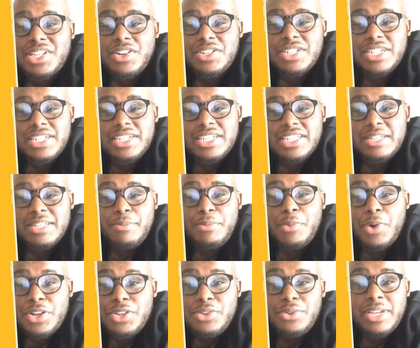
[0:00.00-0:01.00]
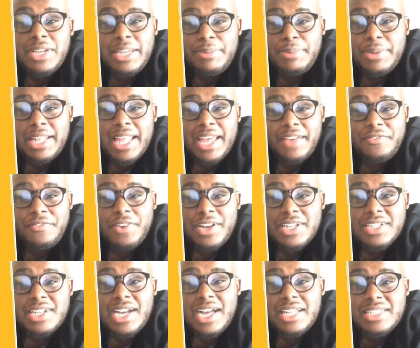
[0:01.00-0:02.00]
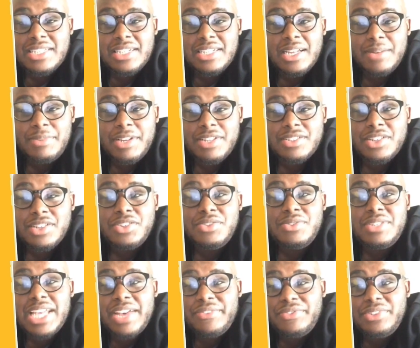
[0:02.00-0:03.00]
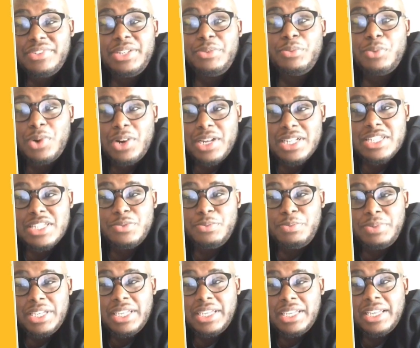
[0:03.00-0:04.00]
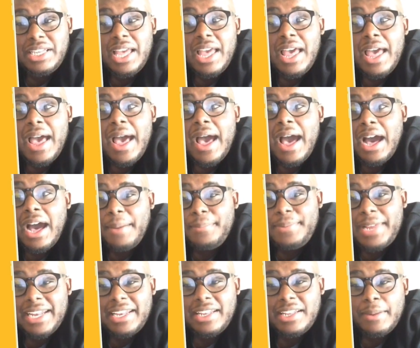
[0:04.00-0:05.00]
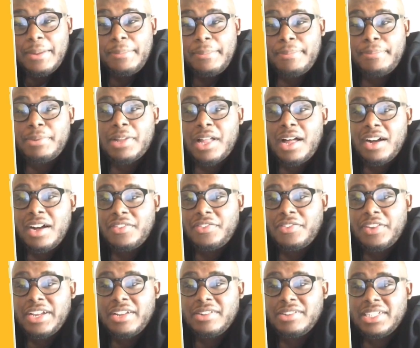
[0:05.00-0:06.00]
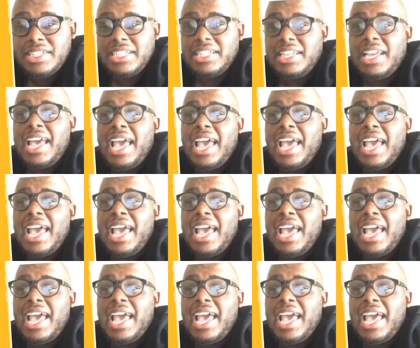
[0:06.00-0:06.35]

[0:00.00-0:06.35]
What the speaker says: engines the more you keeping that fresh content up there. So you definitely want to be updating your blog frequently.